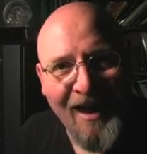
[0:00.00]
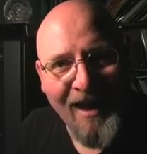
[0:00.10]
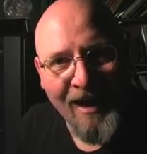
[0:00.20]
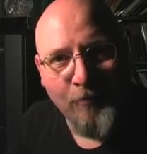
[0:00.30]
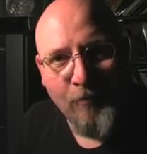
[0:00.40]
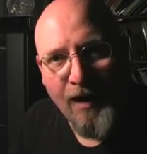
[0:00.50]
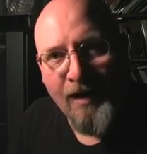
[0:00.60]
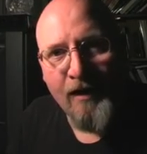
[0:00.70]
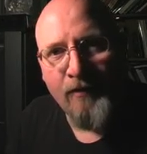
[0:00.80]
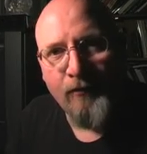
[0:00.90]
And
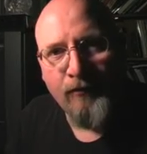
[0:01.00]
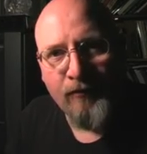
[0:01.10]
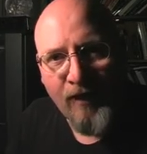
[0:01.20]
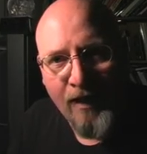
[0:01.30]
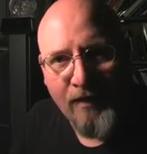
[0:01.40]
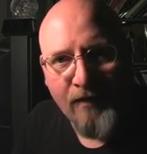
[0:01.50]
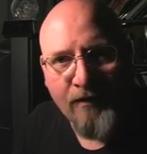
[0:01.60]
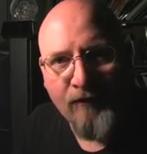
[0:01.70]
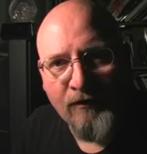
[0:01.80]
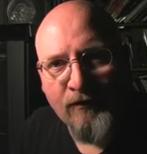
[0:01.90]
my understanding
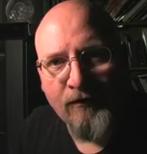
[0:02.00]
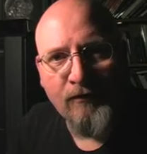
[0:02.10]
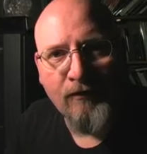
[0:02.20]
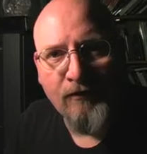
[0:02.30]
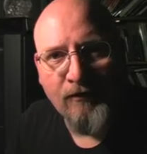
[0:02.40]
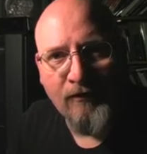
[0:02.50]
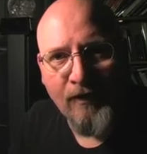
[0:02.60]
of existence is